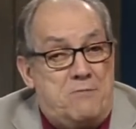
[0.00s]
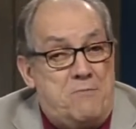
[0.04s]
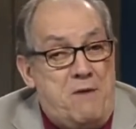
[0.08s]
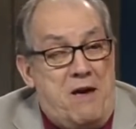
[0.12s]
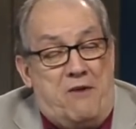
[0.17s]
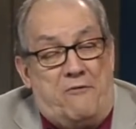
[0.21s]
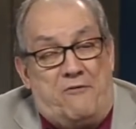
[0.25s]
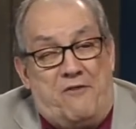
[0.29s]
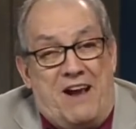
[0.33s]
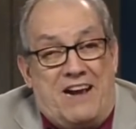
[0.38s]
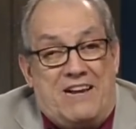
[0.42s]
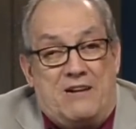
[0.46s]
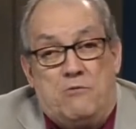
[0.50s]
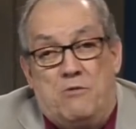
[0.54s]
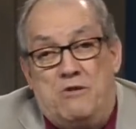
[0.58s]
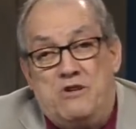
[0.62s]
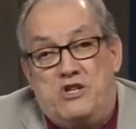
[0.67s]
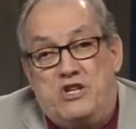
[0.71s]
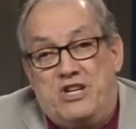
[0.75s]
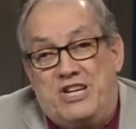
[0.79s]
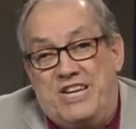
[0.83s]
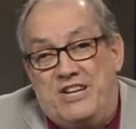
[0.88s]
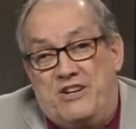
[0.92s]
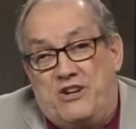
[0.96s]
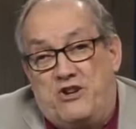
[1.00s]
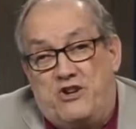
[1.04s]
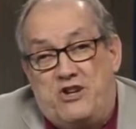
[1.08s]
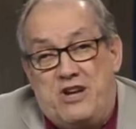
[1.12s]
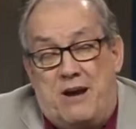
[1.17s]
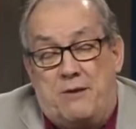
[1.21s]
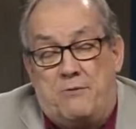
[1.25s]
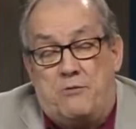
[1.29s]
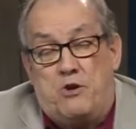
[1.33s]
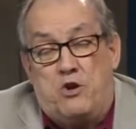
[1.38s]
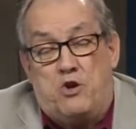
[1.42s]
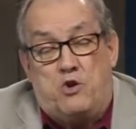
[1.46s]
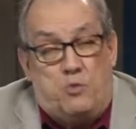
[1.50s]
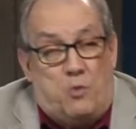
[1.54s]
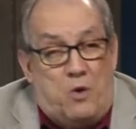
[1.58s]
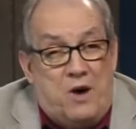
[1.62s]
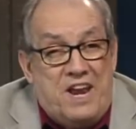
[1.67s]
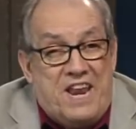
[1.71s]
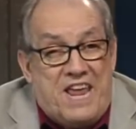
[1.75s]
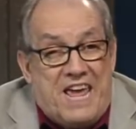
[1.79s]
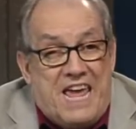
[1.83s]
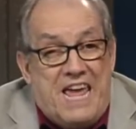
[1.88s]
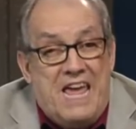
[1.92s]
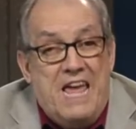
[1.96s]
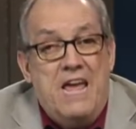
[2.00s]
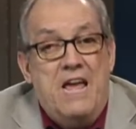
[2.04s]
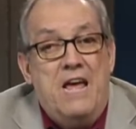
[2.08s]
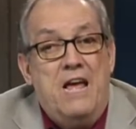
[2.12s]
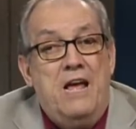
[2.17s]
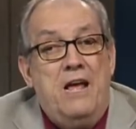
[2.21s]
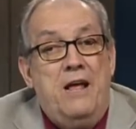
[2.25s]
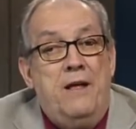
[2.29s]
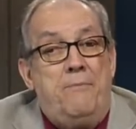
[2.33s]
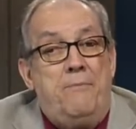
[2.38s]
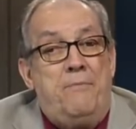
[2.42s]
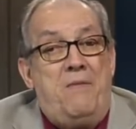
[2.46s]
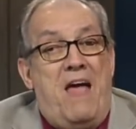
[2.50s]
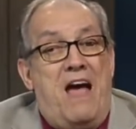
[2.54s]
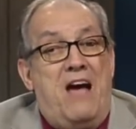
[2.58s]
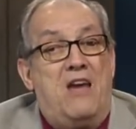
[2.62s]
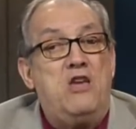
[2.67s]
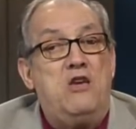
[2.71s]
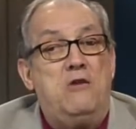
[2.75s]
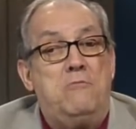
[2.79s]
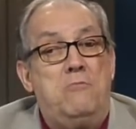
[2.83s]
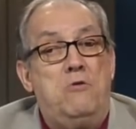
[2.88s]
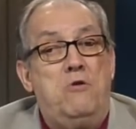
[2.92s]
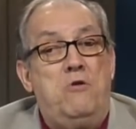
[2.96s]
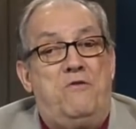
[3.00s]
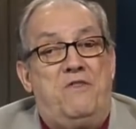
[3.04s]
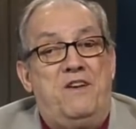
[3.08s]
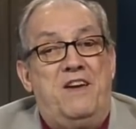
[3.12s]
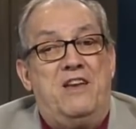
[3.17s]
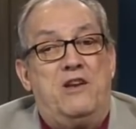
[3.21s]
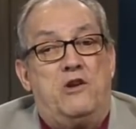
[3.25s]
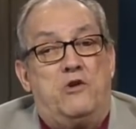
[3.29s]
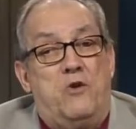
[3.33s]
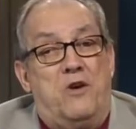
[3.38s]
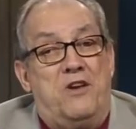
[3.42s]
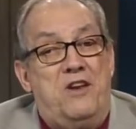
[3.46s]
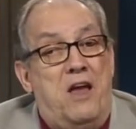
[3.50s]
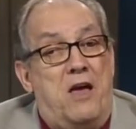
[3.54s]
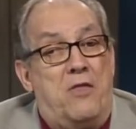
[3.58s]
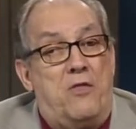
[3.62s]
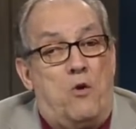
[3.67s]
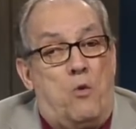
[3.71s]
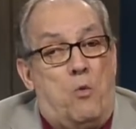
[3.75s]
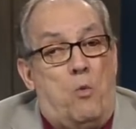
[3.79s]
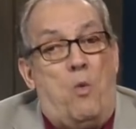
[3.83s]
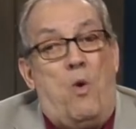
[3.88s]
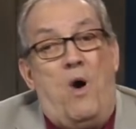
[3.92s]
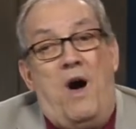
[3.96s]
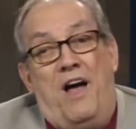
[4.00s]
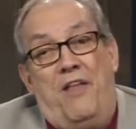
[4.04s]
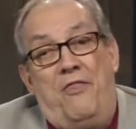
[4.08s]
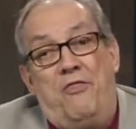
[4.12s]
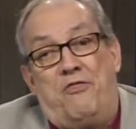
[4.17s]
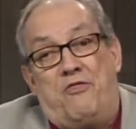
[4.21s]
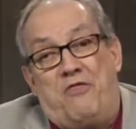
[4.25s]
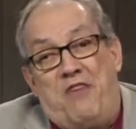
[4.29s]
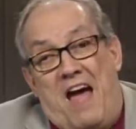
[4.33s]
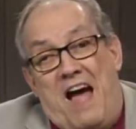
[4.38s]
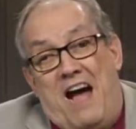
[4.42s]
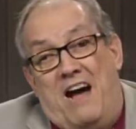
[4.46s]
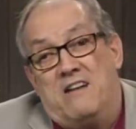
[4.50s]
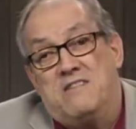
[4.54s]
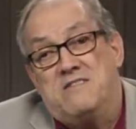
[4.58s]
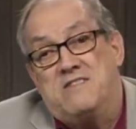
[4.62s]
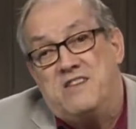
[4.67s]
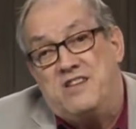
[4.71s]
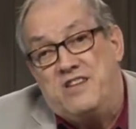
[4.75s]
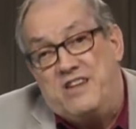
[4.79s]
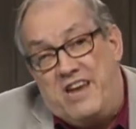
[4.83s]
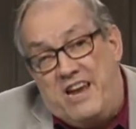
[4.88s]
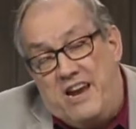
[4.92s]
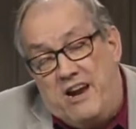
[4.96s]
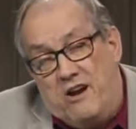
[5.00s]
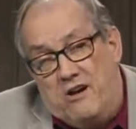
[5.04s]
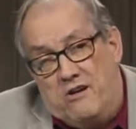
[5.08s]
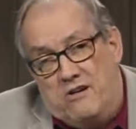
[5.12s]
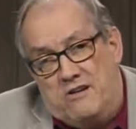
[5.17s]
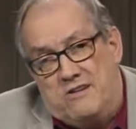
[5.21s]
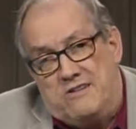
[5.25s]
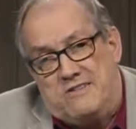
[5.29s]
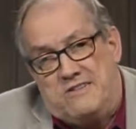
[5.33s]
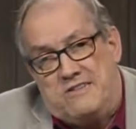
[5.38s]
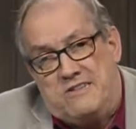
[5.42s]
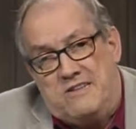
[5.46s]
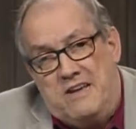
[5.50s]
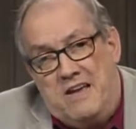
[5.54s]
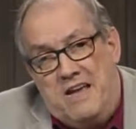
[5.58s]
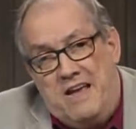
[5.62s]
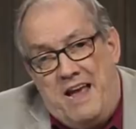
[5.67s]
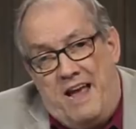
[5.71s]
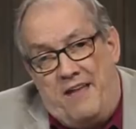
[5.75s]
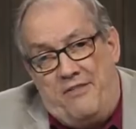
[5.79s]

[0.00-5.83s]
As a matter of fact, once you get to chapter 20, now you move into another 1,000 years.